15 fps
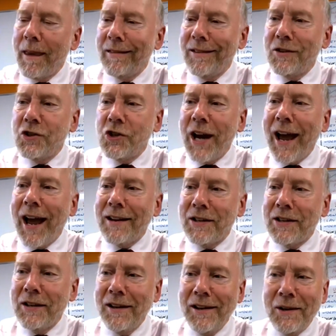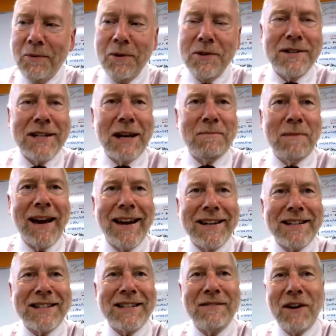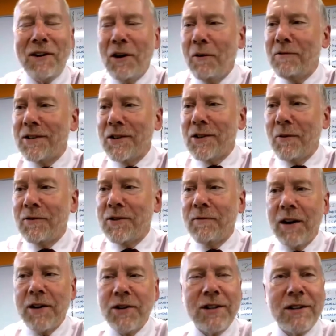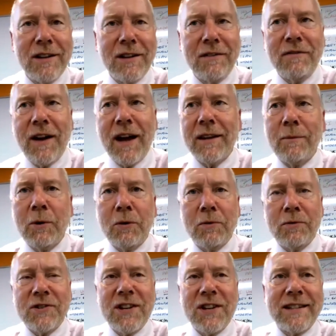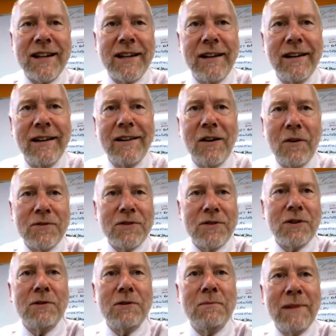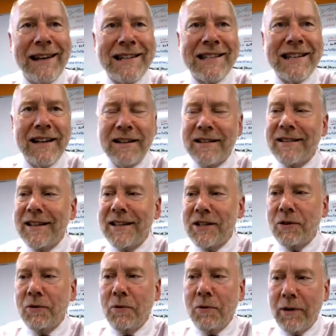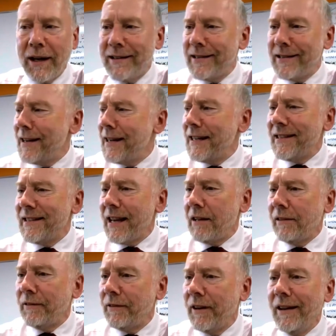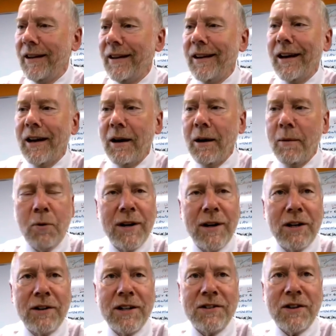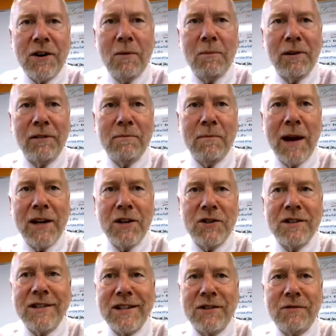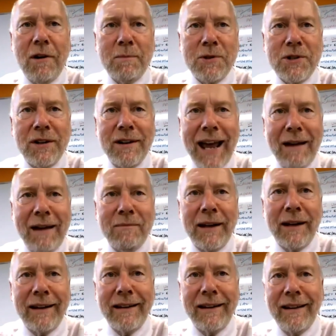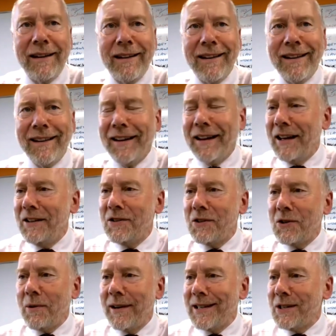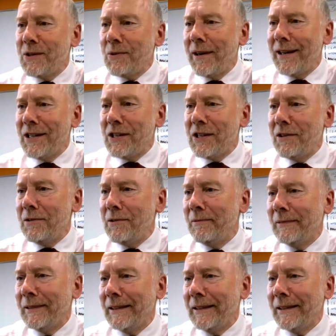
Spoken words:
the chat, which is he makes the very obvious observation that the fact that we're all sitting on Zoom listening to this talk is in itself a pretty good example of major disruption happening in 2022.